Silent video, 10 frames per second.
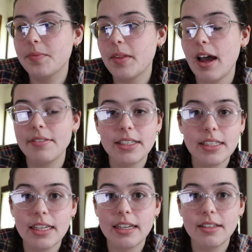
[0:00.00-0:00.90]

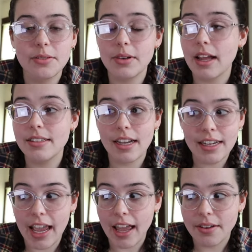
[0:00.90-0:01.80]
Obviously, we're not done
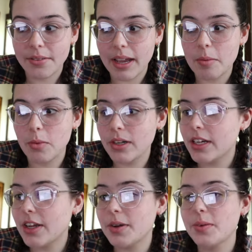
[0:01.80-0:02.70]
yet. We got more to
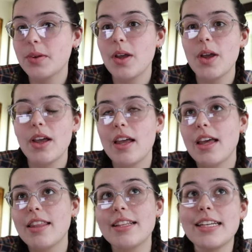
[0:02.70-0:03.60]
do.
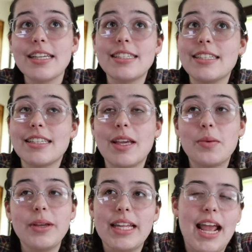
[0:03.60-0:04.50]
The test is in like a
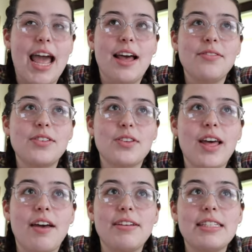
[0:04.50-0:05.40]
week and a half, so
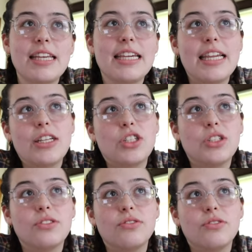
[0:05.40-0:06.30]
obviously I can't
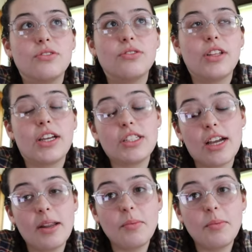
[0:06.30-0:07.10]
do like a ton